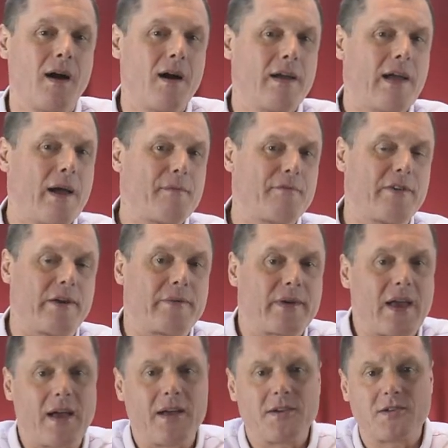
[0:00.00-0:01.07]
I am
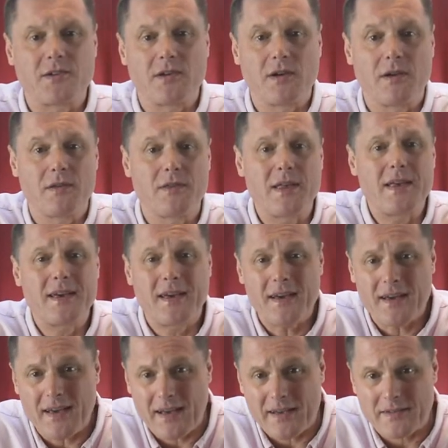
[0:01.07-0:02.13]
Philip Kedge, the
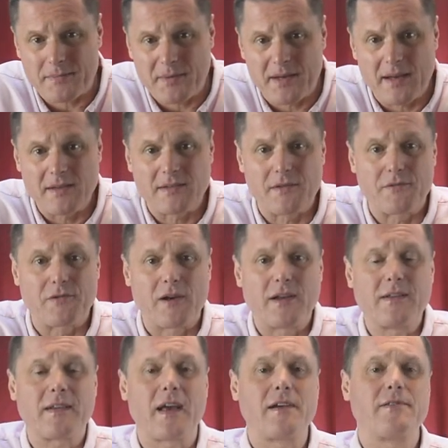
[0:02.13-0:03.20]
Kick-Ass McKenzie
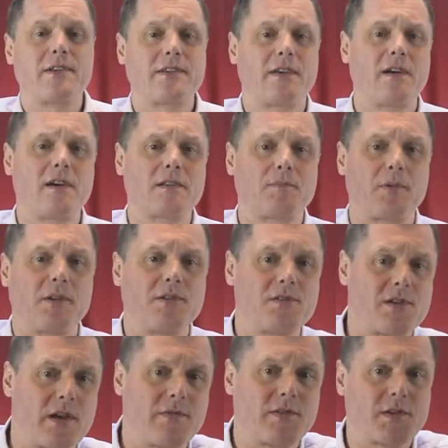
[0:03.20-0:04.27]
Friend, a retired police
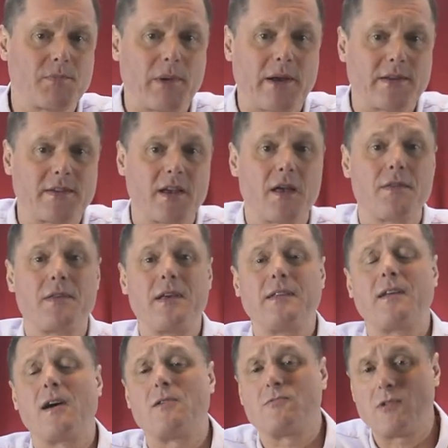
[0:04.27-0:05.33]
chief inspector, the
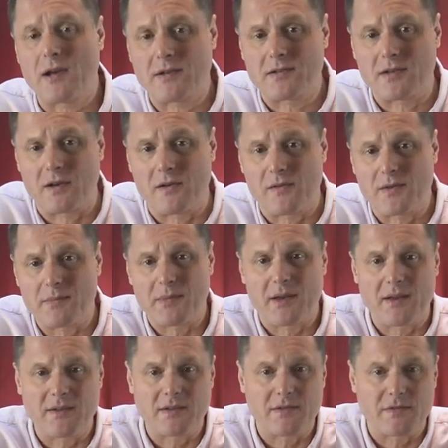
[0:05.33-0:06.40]
director of the
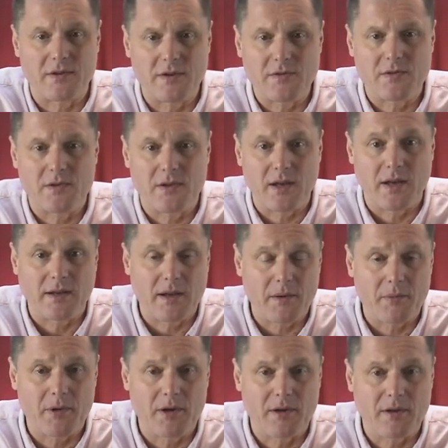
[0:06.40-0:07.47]
McKenzie Friend UK
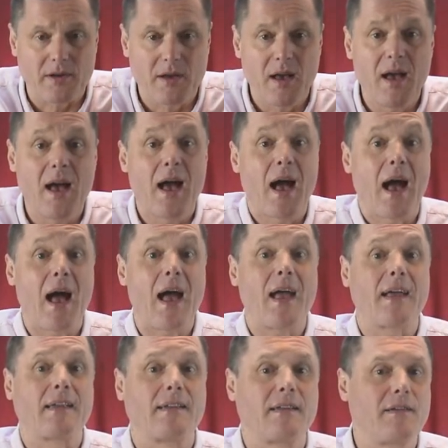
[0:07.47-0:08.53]
network,
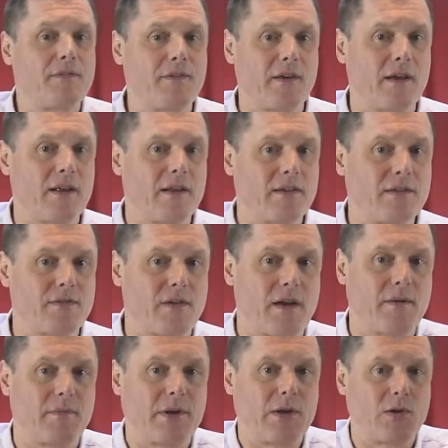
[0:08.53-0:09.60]
and fearless
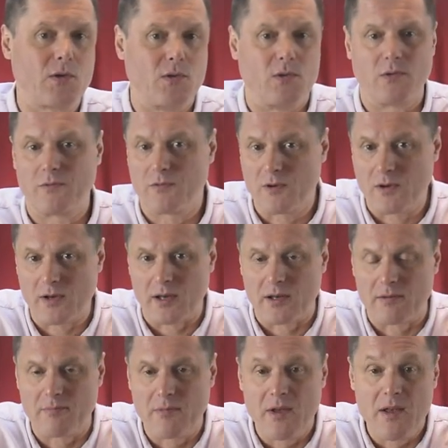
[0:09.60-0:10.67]
family court vlogger.